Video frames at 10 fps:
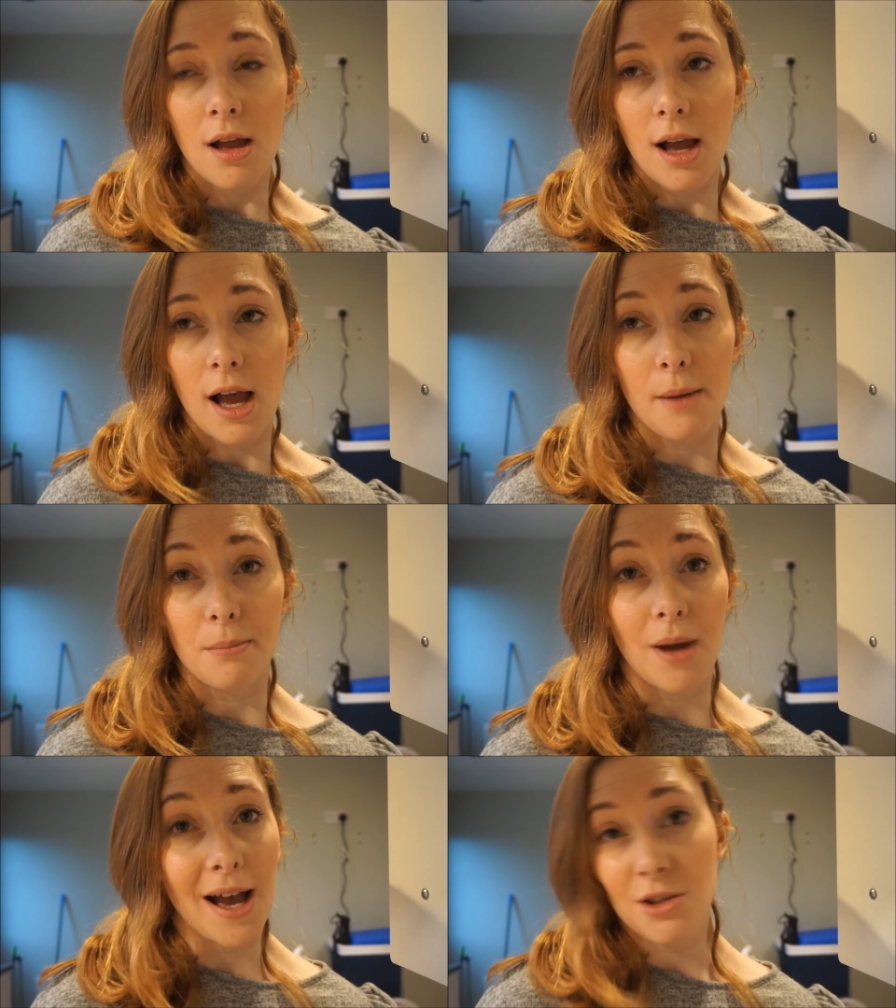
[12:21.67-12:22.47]

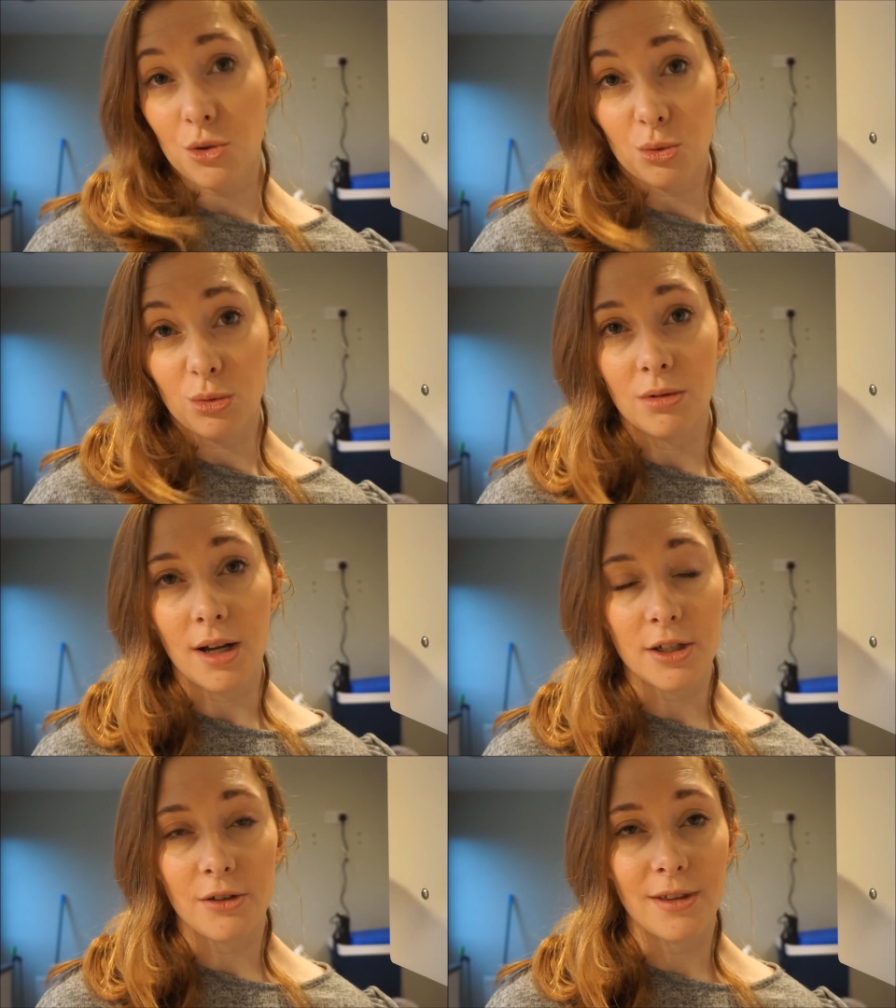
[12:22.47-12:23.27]
at all. I
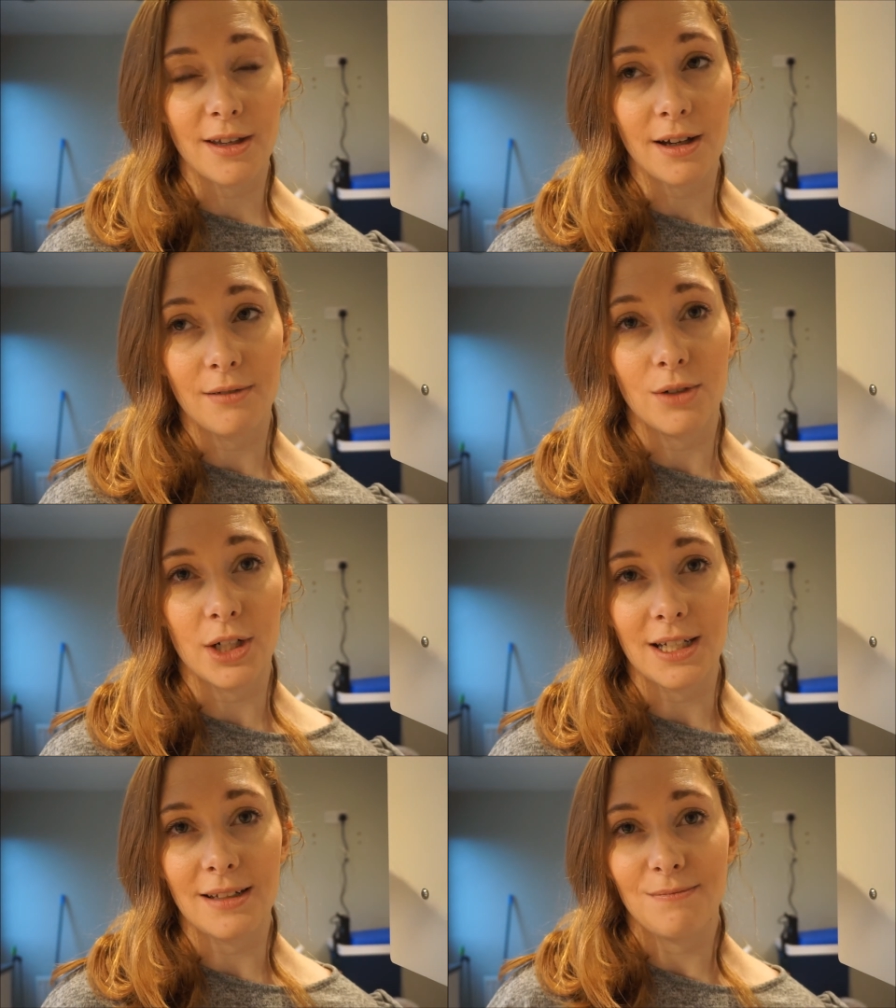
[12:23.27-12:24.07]
don't think I
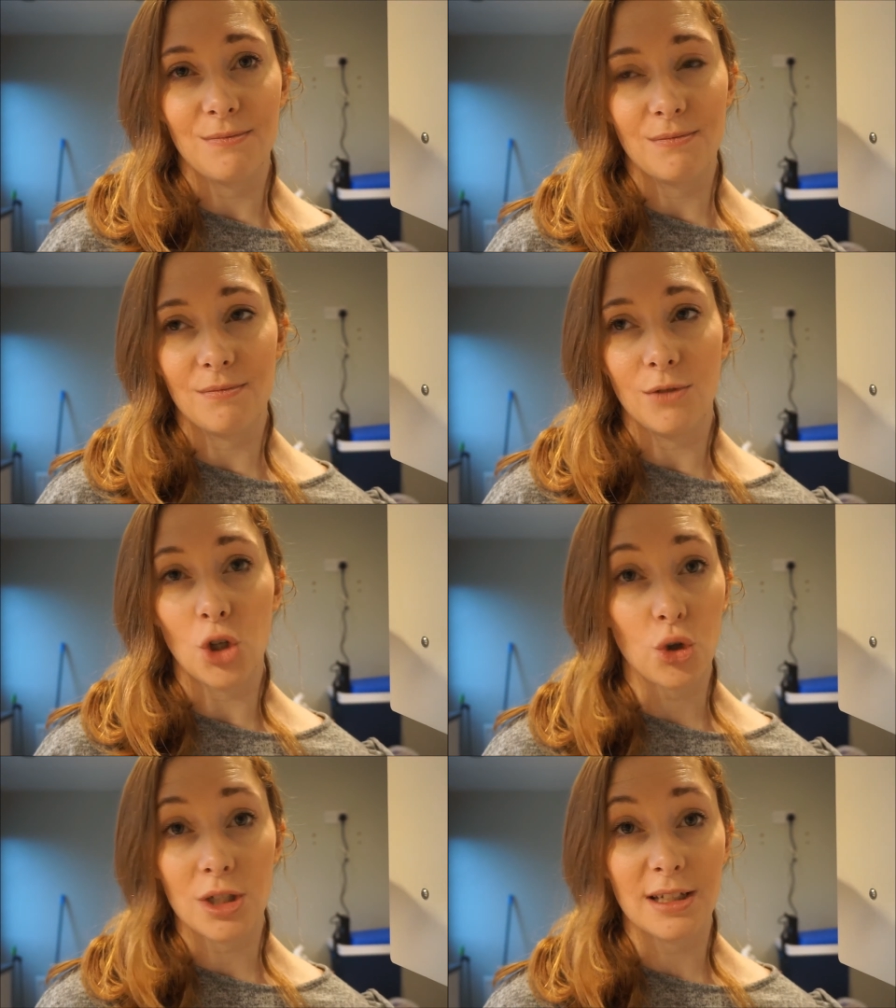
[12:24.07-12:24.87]
really
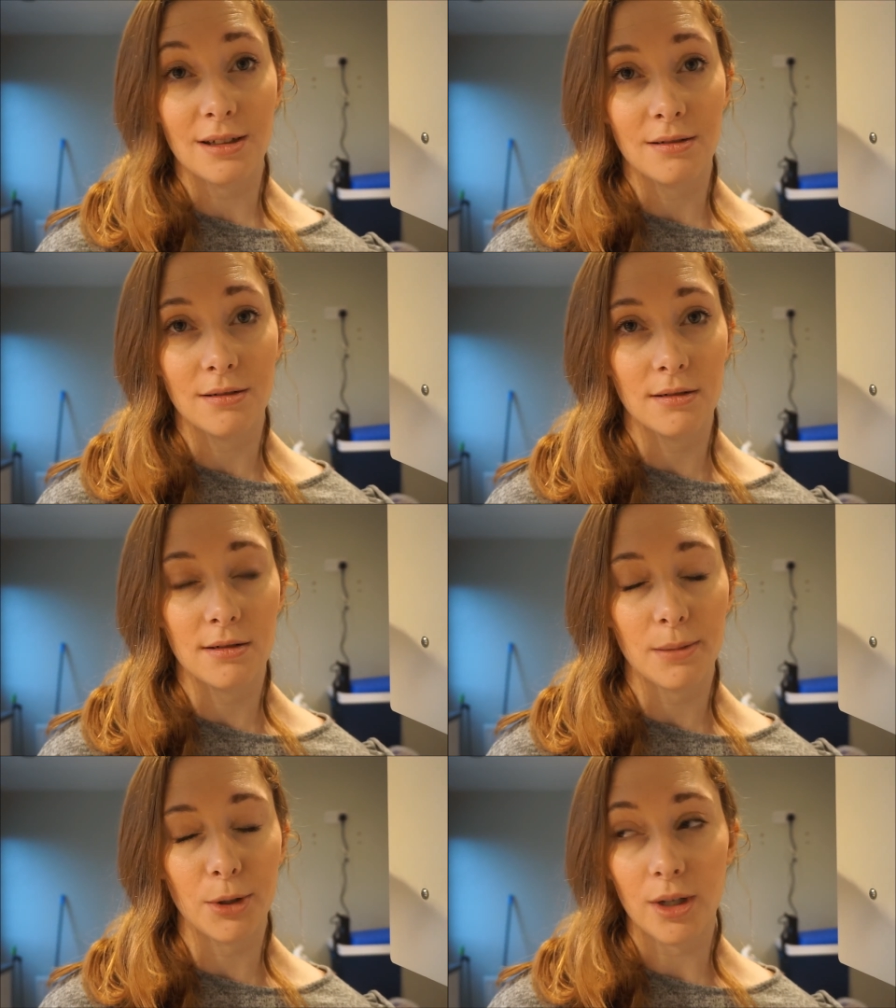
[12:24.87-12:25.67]
knocked it,
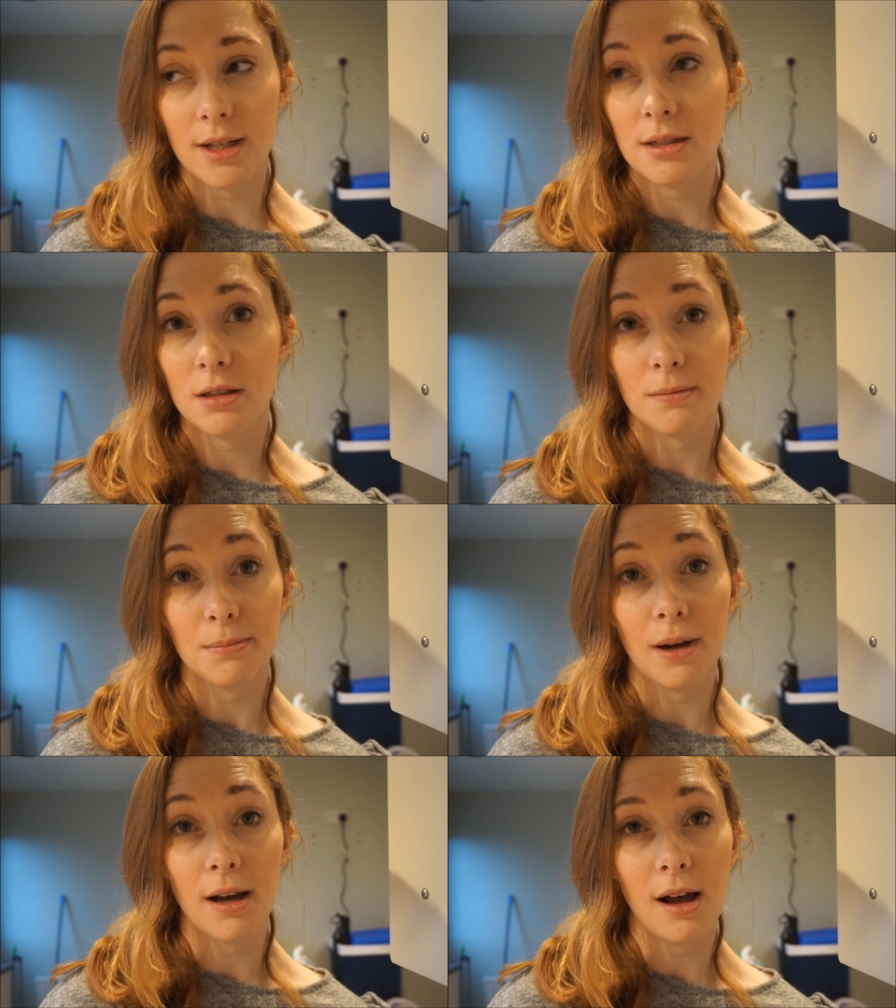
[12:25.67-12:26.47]
to be honest,
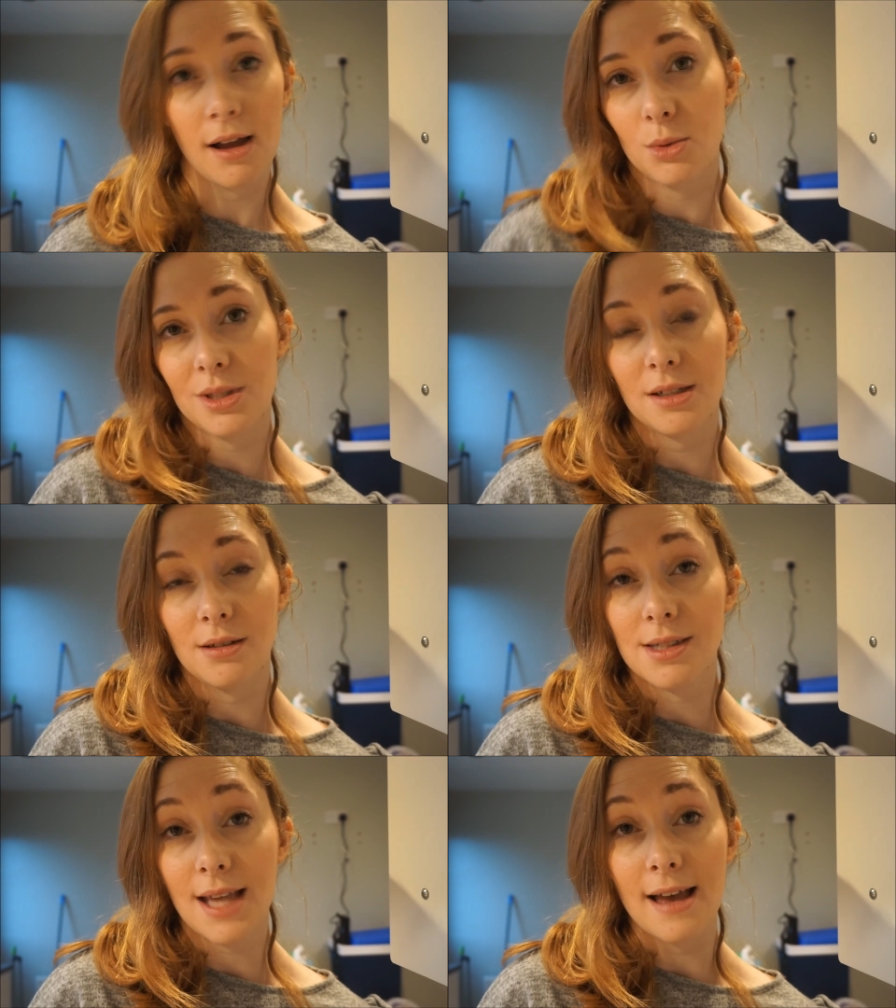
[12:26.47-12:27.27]
but I was still
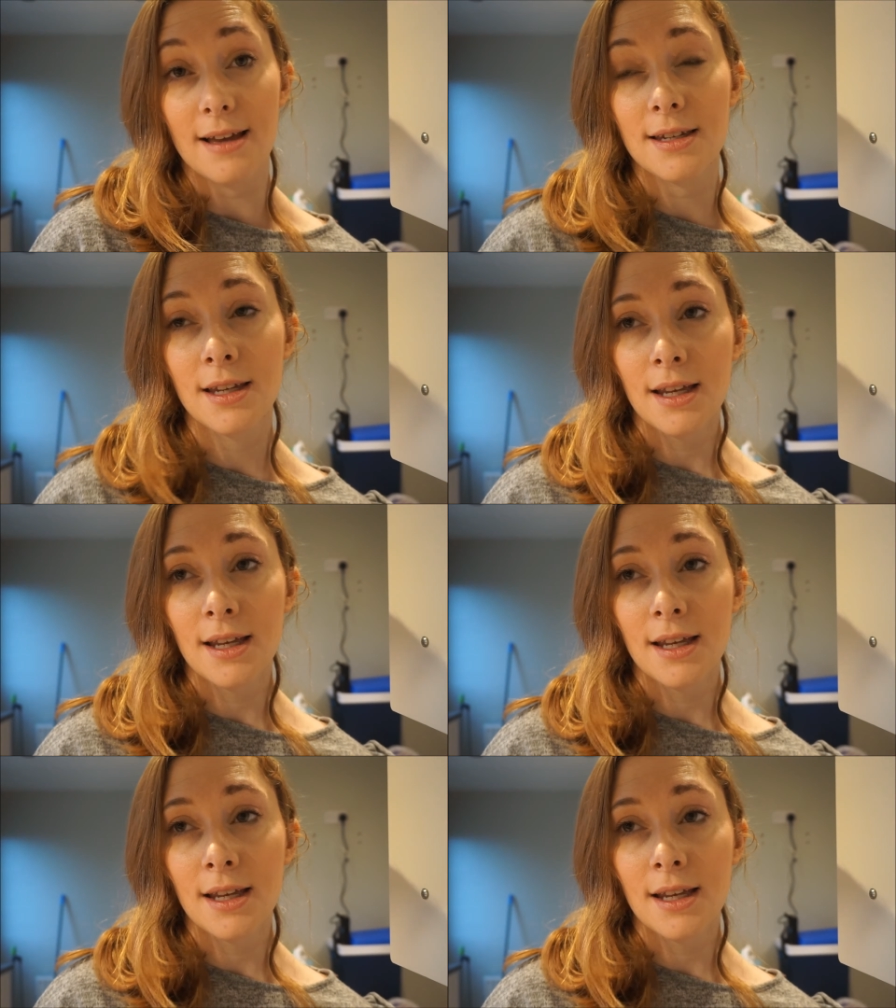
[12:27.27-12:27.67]
scared.